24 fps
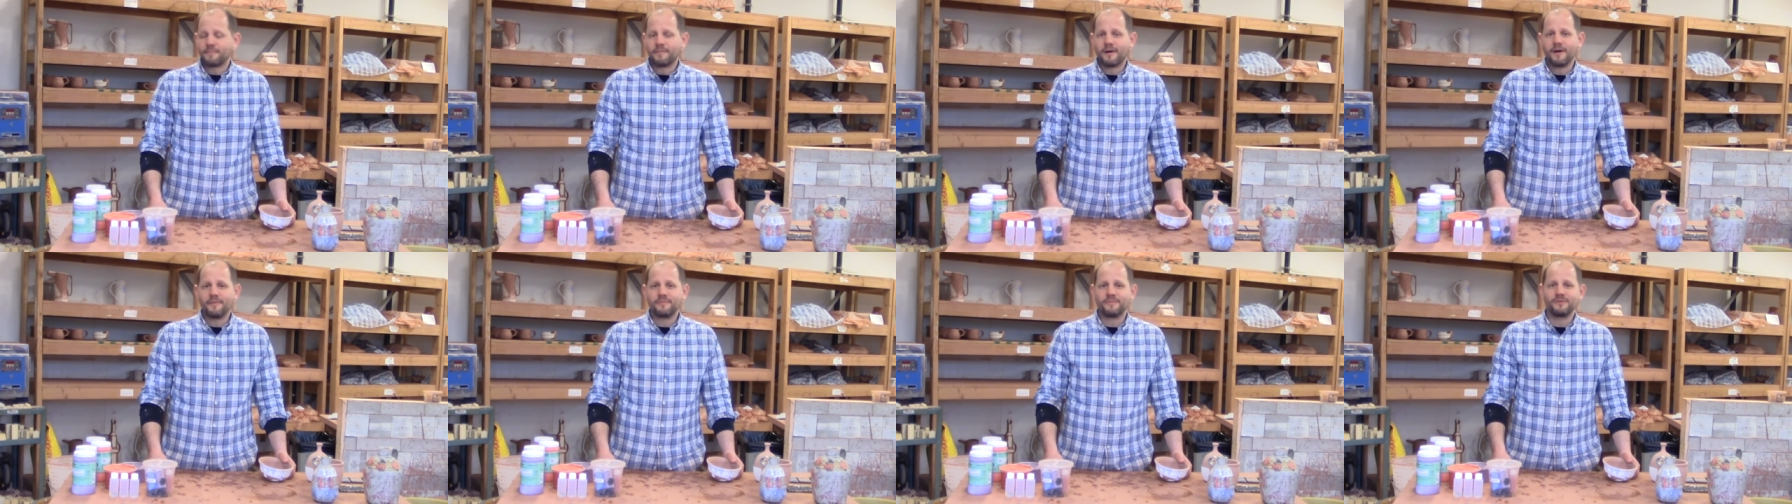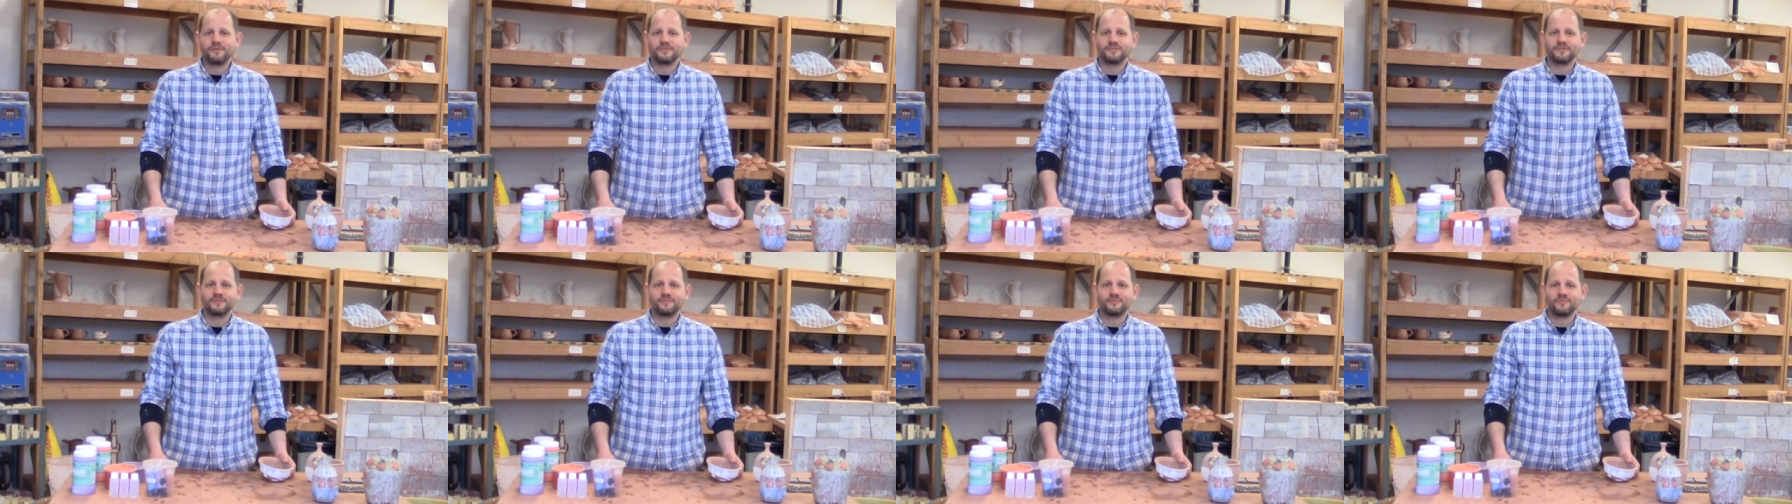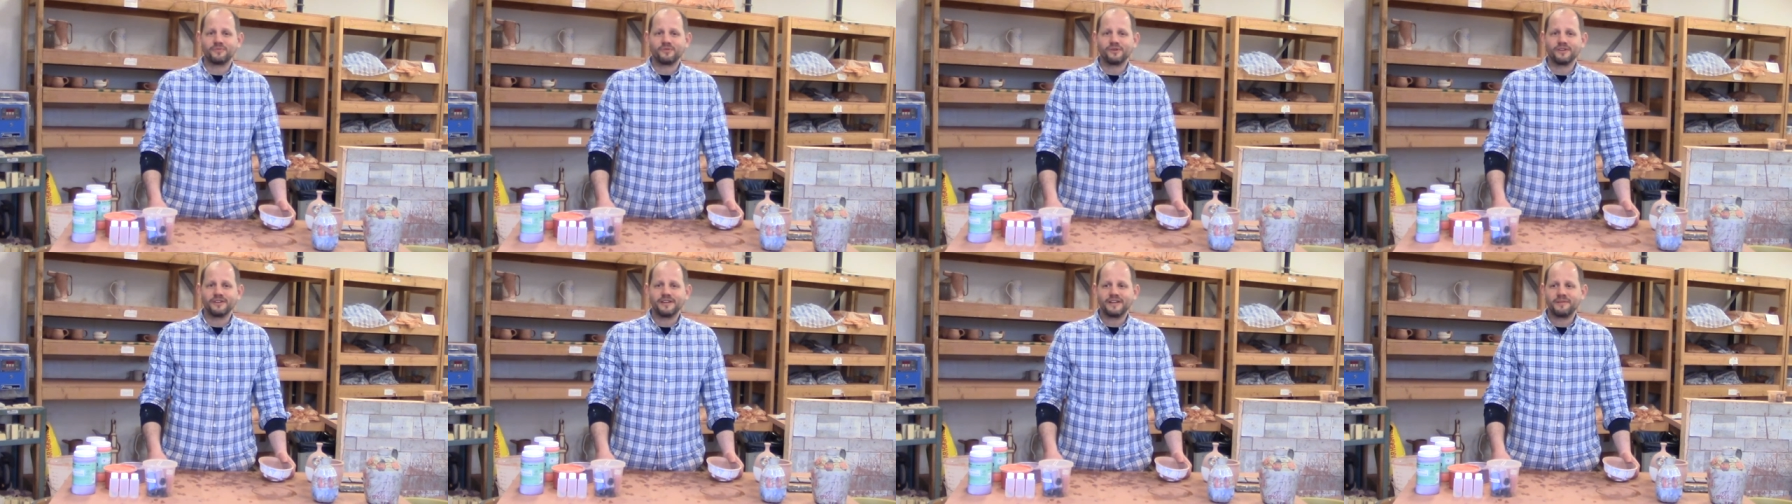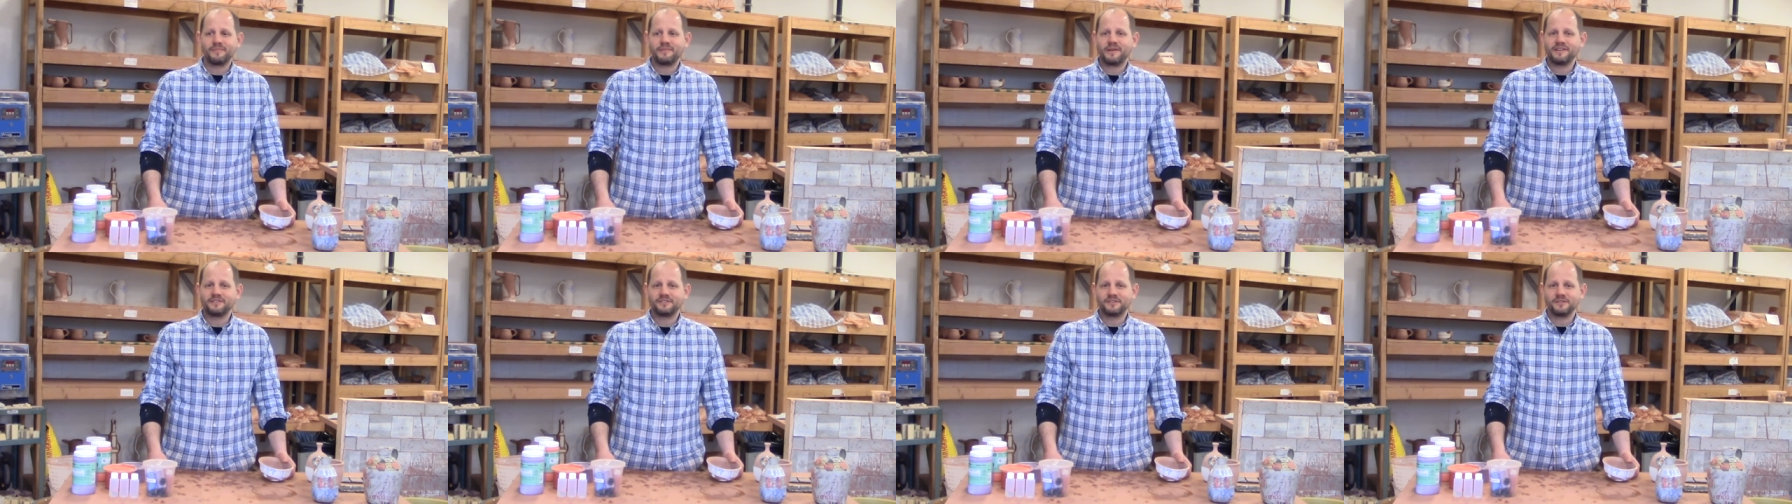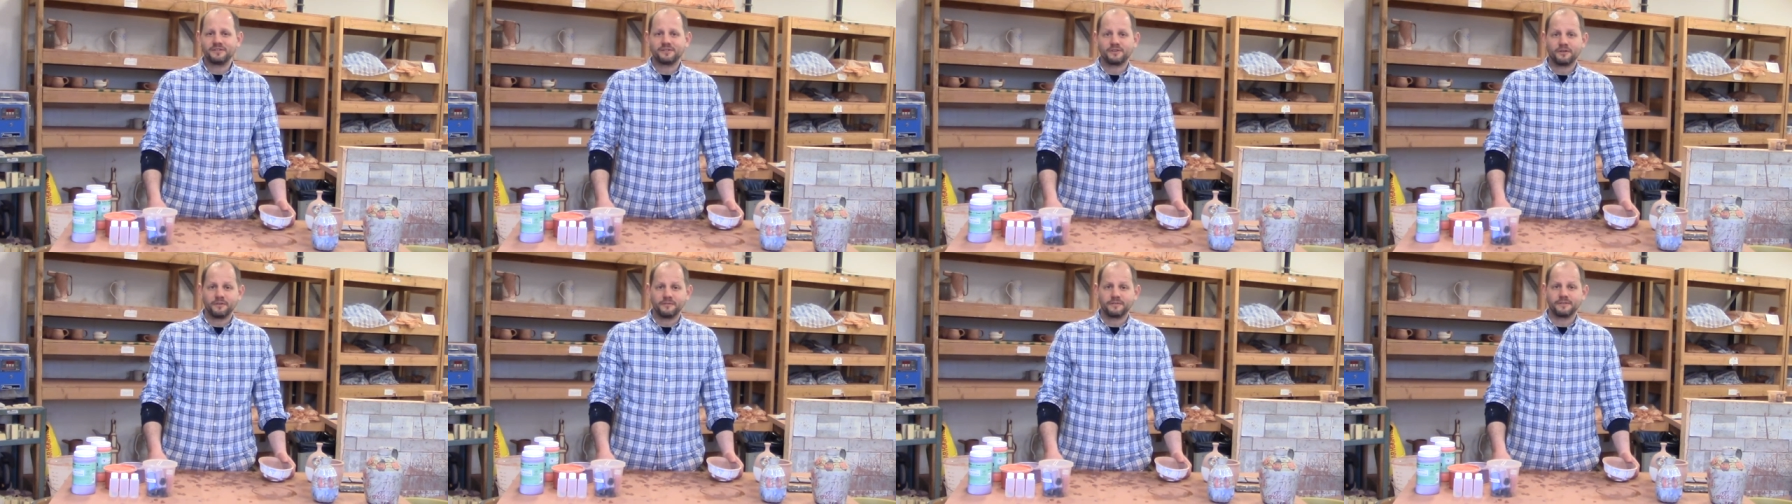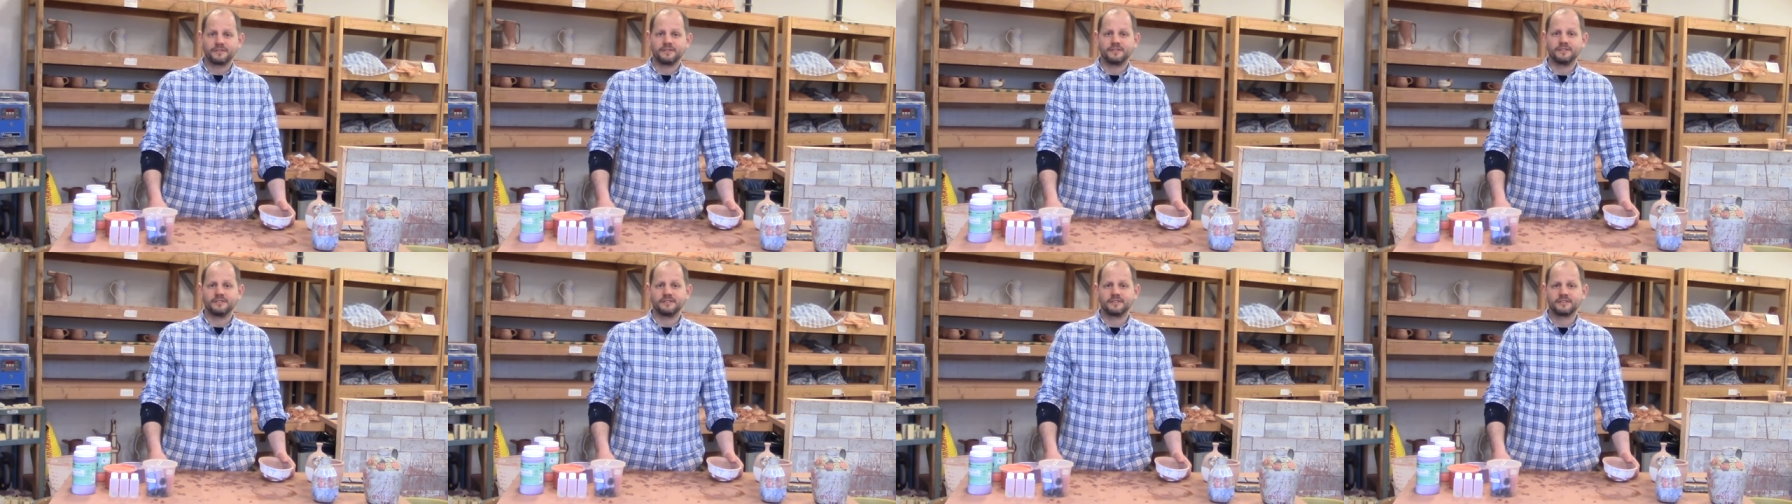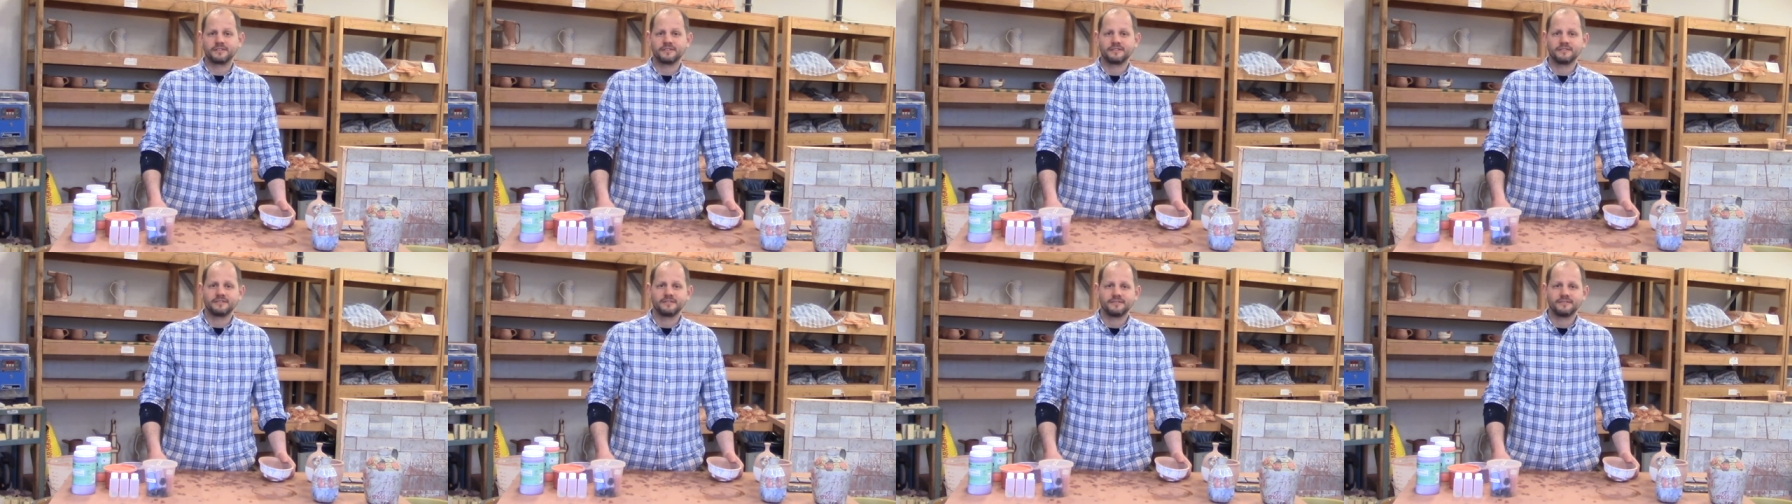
up with some really amazing surfaces.